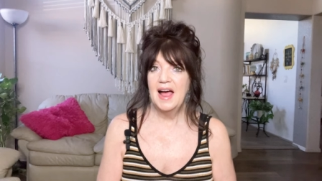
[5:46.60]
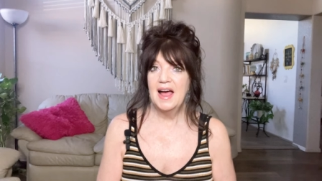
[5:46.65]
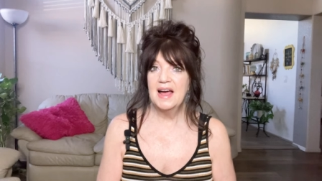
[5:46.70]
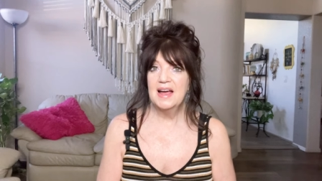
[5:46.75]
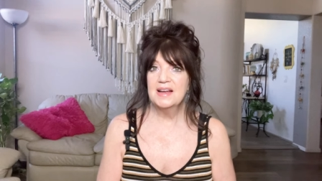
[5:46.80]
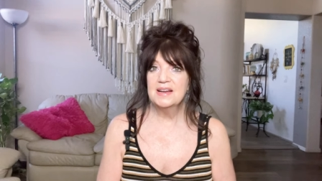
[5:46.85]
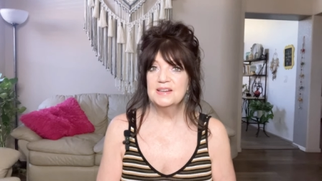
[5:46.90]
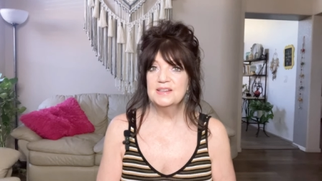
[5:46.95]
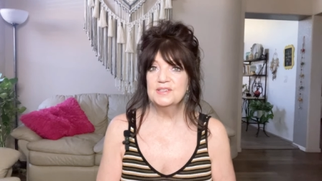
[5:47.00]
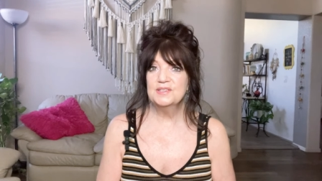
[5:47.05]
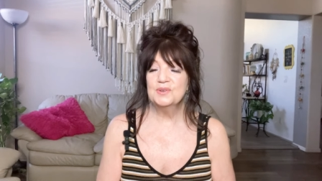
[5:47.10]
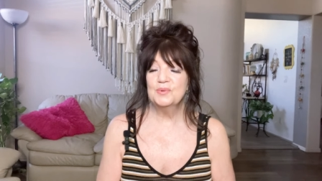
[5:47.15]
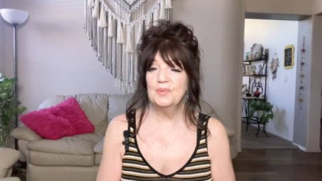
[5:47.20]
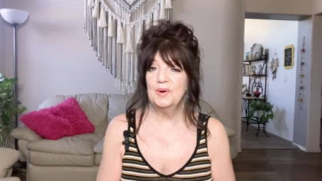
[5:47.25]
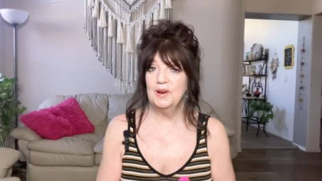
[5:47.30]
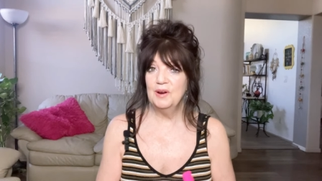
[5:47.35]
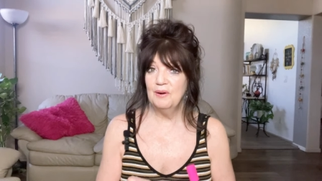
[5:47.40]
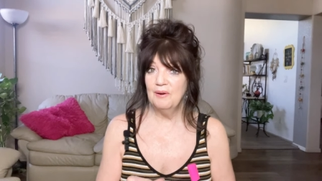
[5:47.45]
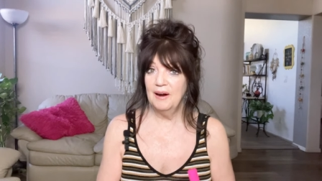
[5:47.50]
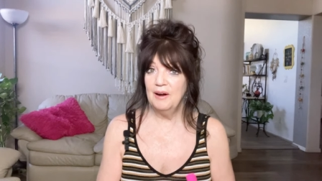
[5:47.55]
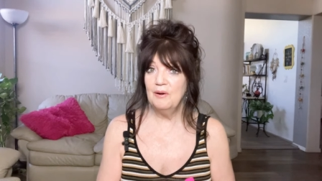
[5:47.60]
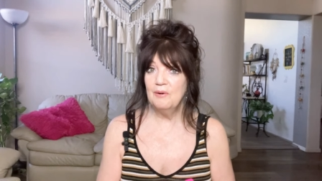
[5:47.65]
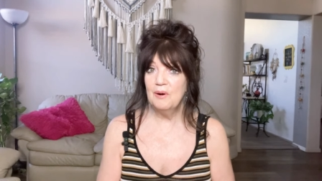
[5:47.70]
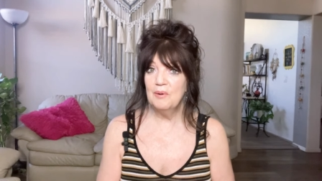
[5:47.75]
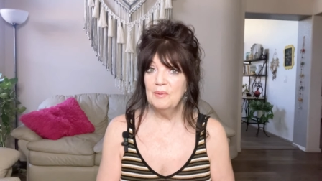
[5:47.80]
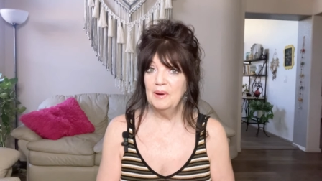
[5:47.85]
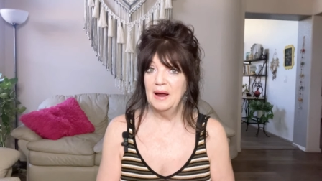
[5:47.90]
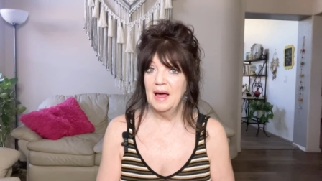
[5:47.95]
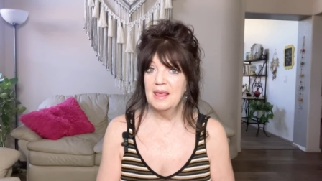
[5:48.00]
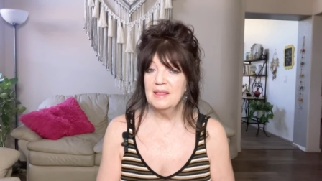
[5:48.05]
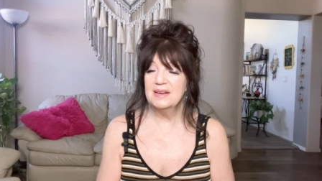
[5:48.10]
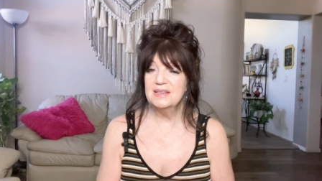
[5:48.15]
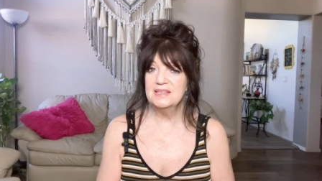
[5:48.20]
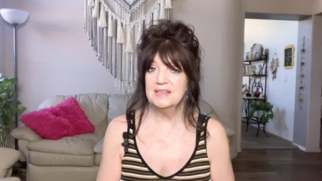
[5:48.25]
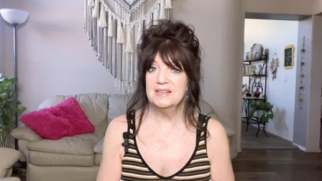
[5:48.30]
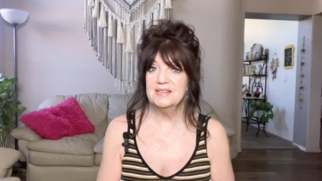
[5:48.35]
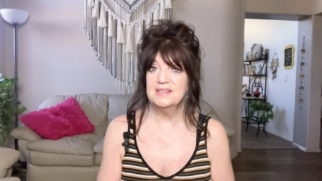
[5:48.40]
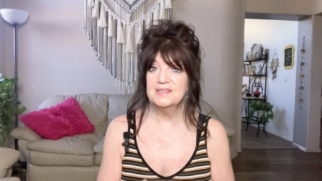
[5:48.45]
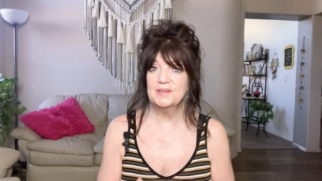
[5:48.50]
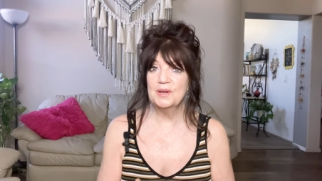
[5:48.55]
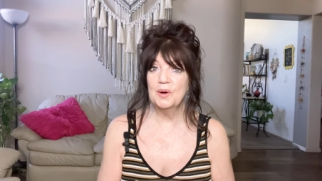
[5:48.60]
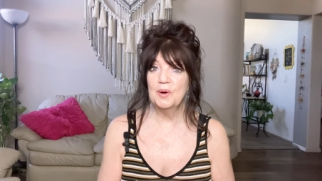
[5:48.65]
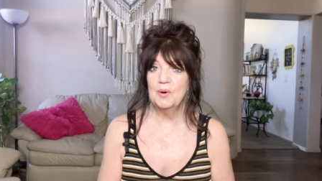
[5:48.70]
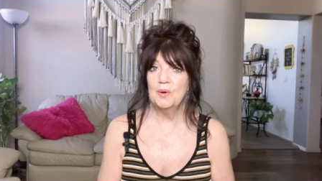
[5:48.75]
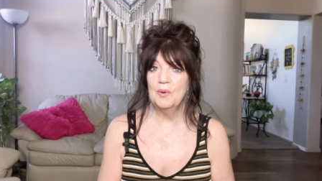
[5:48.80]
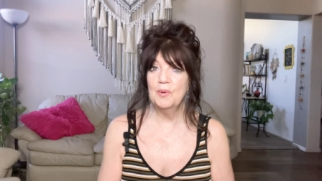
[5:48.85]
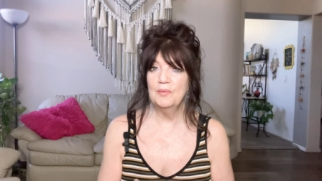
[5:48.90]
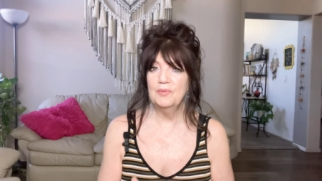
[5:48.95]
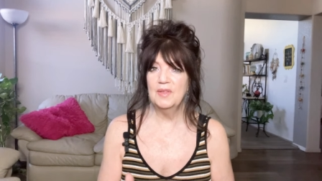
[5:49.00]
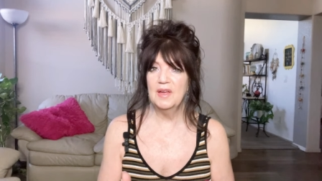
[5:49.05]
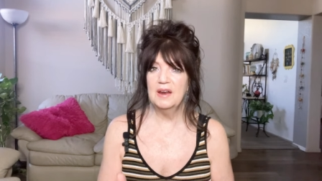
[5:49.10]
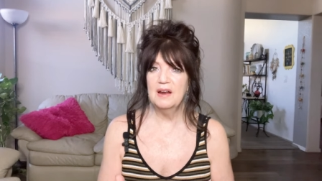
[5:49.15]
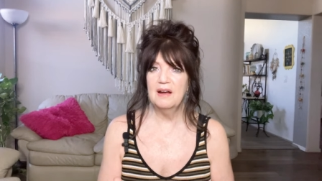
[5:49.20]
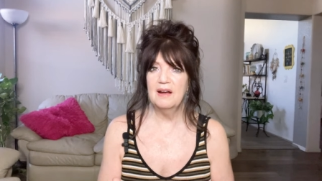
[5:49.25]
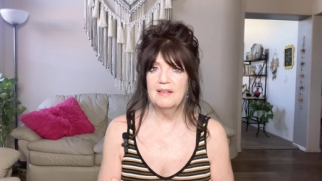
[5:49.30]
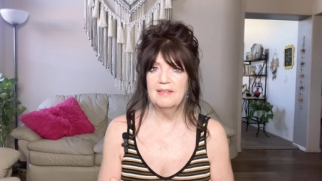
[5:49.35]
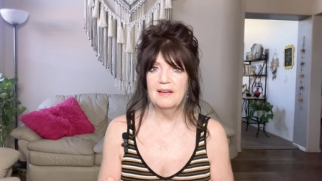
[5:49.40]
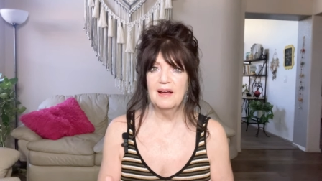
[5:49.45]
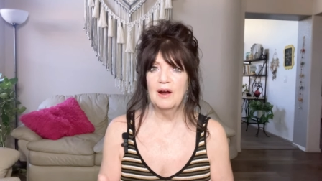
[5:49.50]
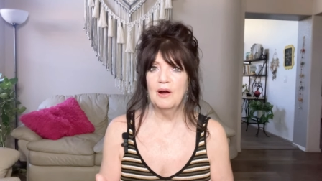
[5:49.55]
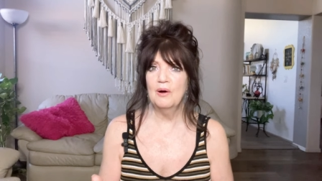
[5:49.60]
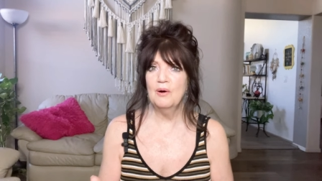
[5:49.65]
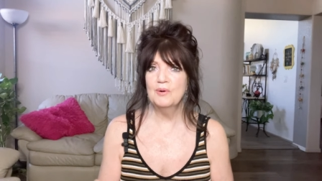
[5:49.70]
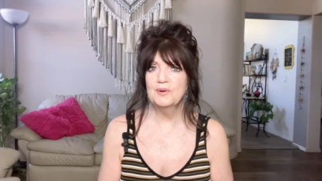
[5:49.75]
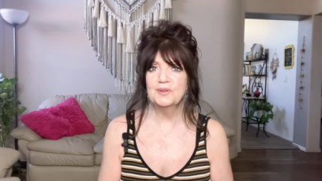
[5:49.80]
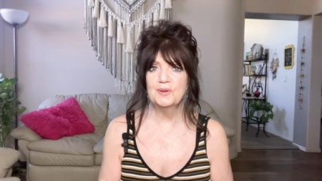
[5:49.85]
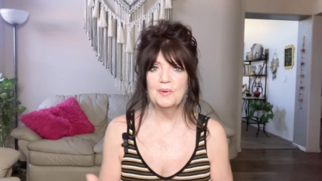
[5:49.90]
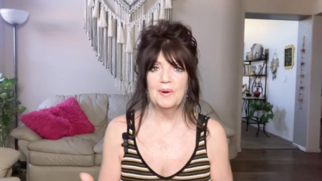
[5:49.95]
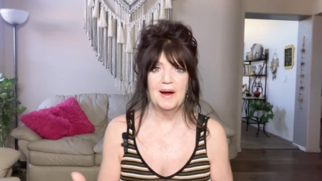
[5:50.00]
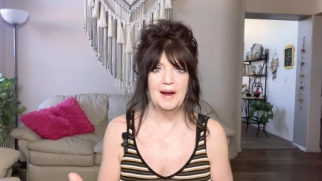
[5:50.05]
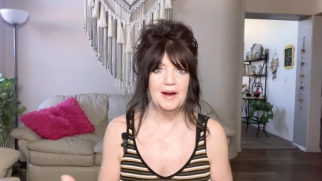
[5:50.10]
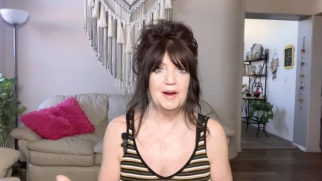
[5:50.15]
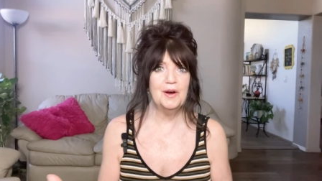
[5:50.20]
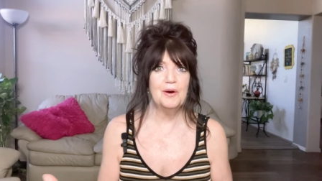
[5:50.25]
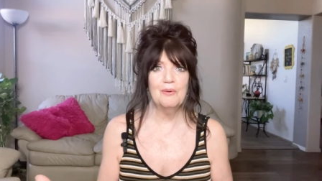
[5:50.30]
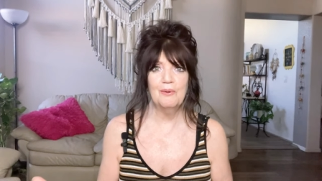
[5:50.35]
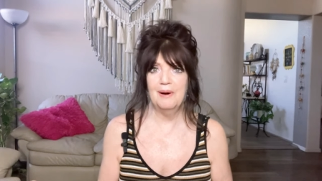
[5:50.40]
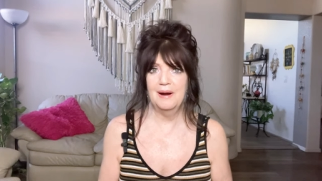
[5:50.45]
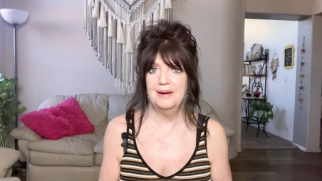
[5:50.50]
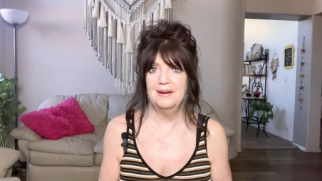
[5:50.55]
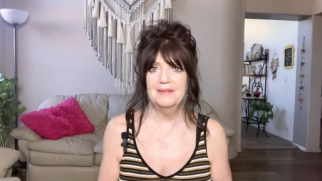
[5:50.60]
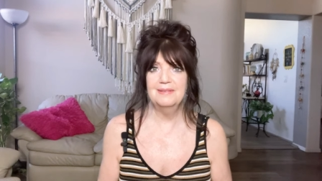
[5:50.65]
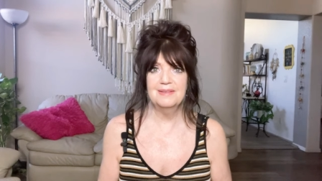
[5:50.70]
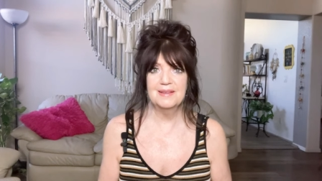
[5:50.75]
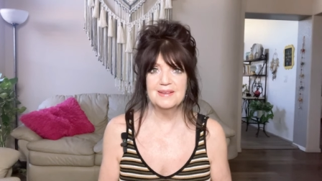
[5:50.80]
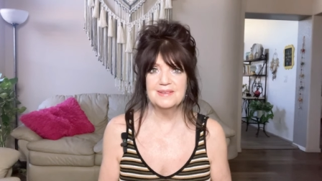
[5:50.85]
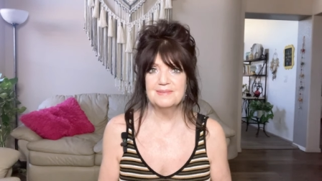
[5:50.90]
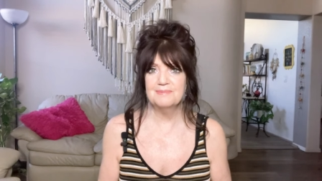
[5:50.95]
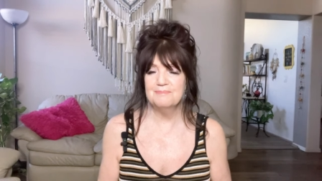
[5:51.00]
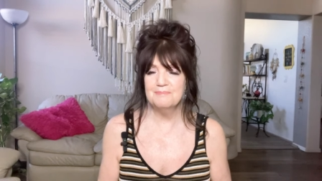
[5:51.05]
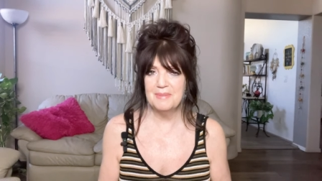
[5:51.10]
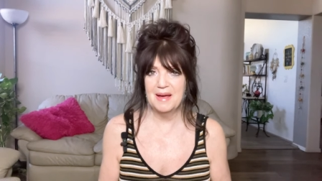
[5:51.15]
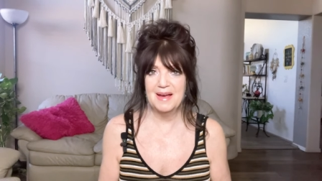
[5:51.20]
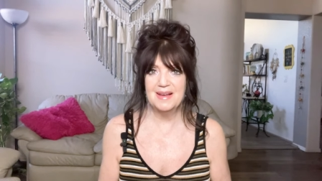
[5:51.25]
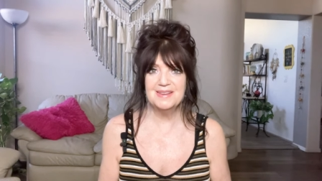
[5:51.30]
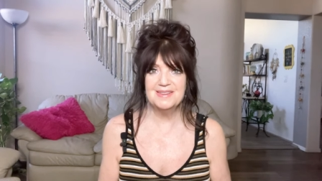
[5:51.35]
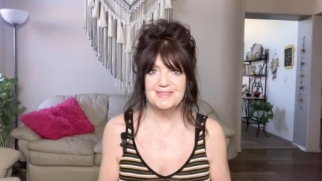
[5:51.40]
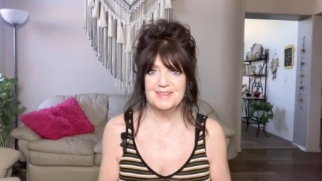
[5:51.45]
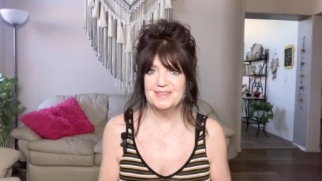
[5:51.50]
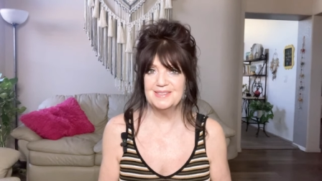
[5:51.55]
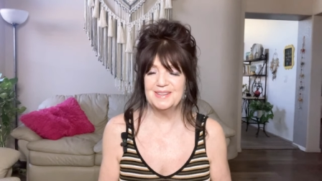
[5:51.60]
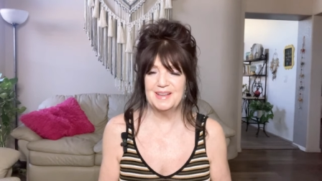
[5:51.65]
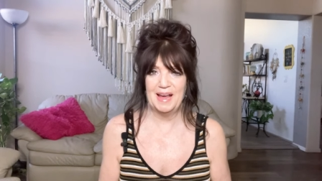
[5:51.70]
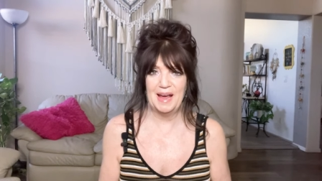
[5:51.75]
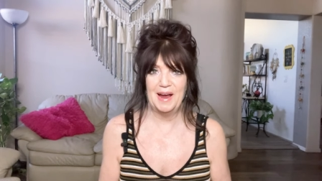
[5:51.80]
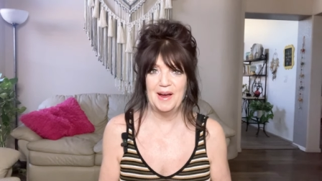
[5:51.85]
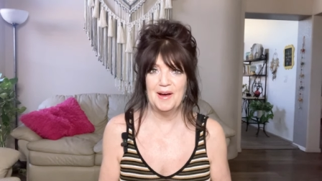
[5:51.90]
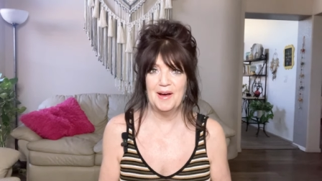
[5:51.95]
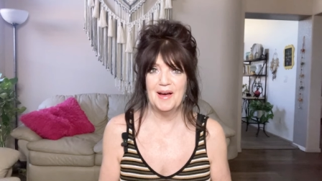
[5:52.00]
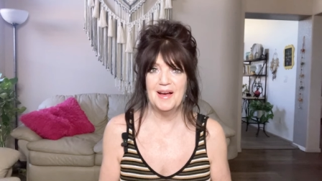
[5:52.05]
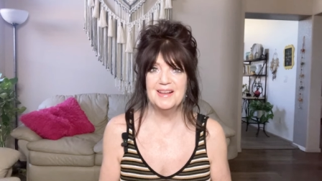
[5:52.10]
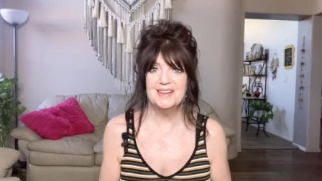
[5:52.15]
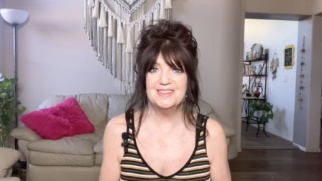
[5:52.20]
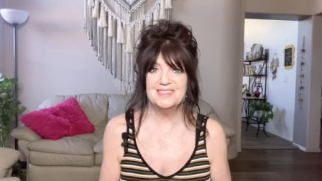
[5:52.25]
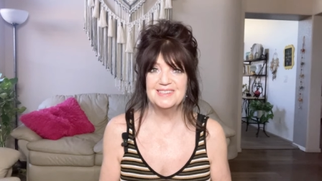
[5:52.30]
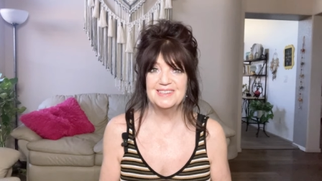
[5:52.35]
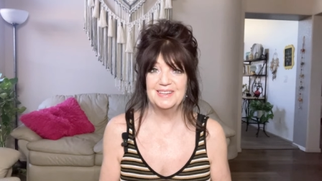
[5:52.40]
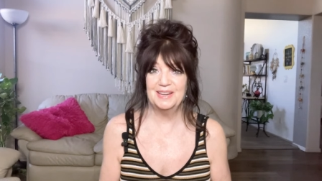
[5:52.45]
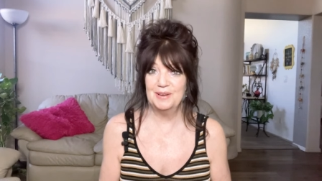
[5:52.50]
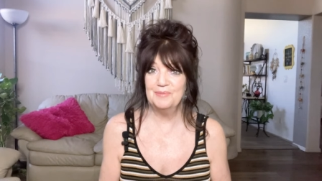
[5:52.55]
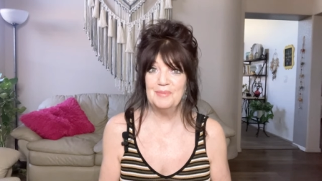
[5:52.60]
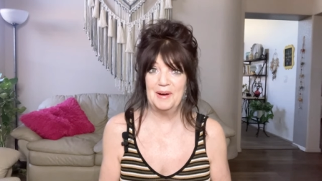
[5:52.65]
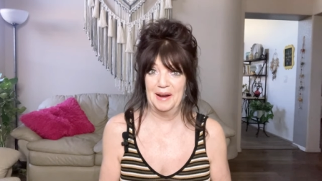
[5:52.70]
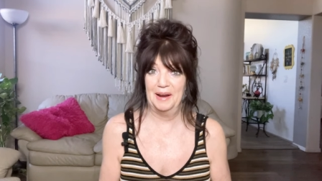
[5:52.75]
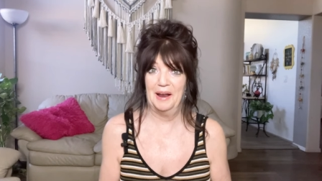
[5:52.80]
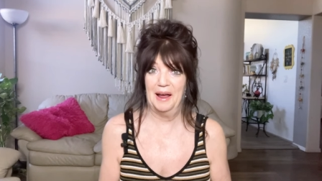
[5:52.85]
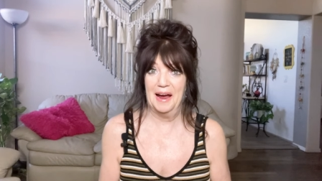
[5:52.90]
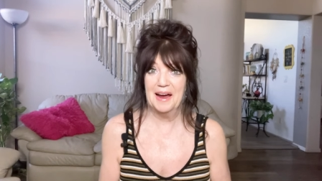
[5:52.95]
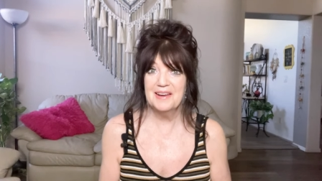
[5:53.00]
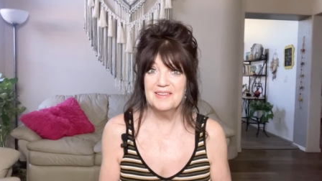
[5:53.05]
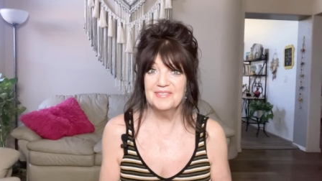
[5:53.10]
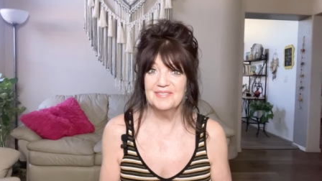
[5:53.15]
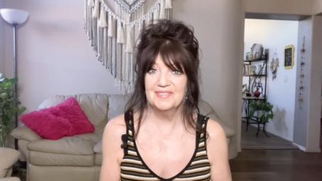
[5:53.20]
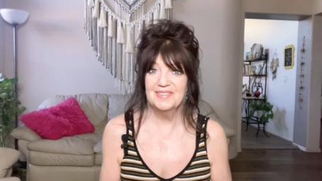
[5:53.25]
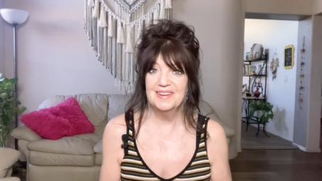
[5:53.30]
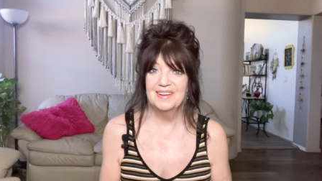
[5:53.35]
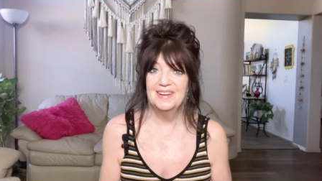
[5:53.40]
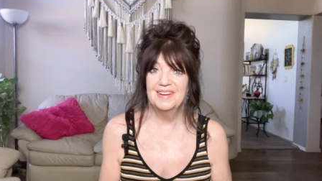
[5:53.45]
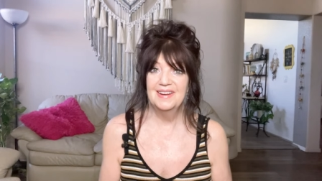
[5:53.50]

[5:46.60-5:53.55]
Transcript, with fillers: And we create our own reality. So then I thought, oh, so I created this mess, this chaos in my life.